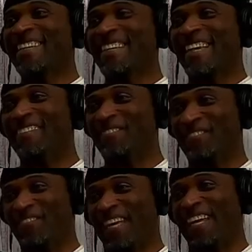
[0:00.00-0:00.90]
you got
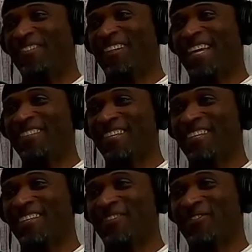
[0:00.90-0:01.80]
five thousand
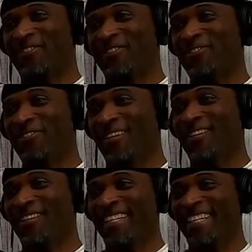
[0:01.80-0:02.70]
dollars shoes
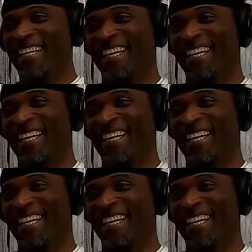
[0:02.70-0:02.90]
on.